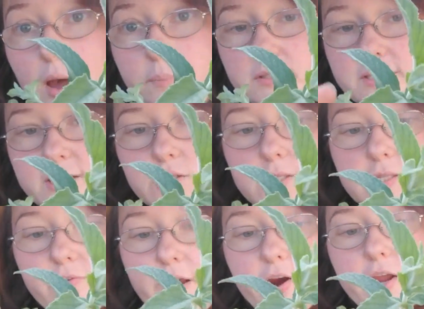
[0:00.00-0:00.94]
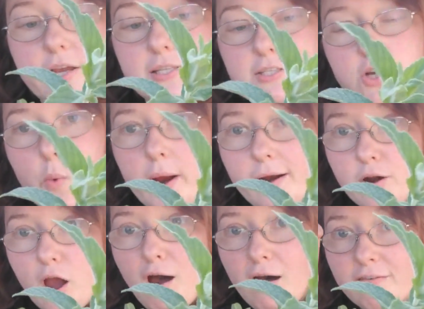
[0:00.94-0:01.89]
opposite. So it's very
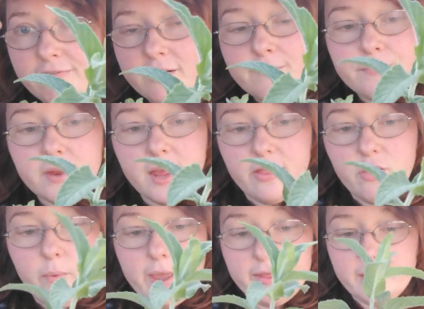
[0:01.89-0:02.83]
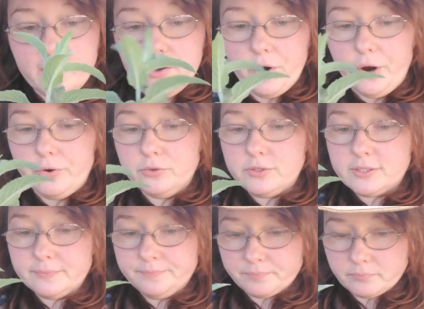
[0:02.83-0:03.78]
squared off in the way that it grows.
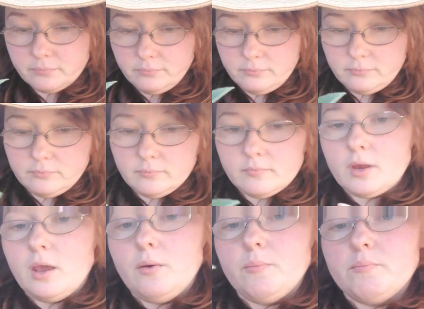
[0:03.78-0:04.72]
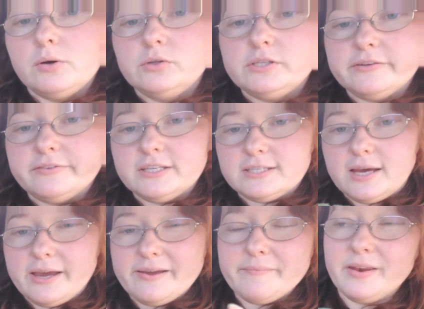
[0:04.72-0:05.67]
Most of the
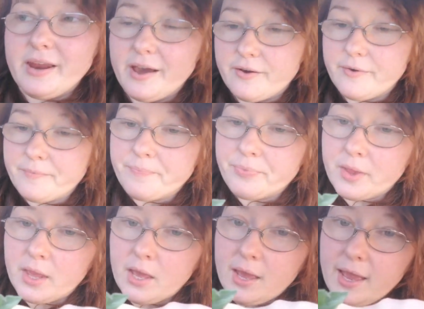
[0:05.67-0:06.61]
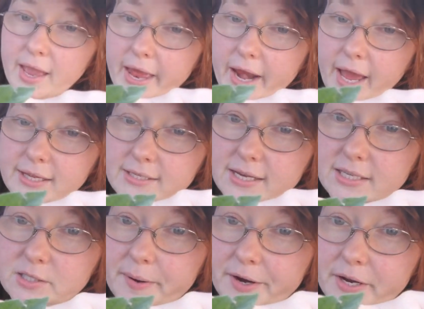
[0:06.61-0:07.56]
time now, it has
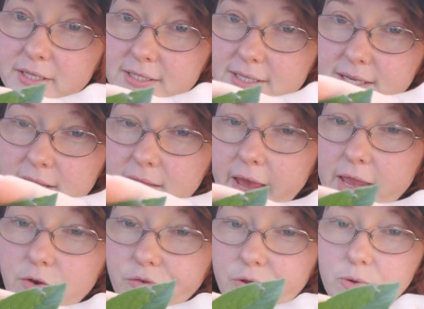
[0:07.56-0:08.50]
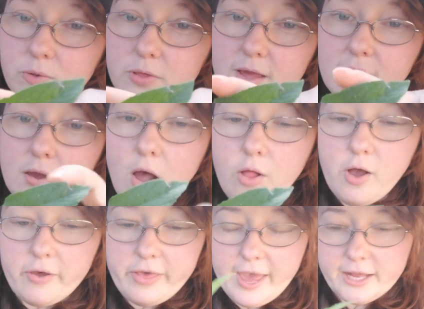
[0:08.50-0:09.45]
experiences a light toothing
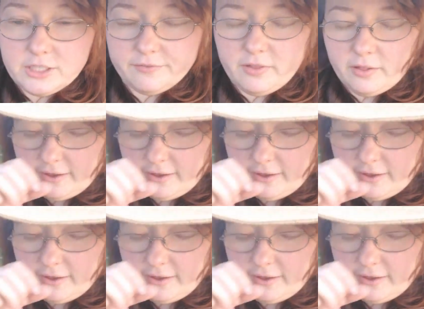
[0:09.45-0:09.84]
along the edge of the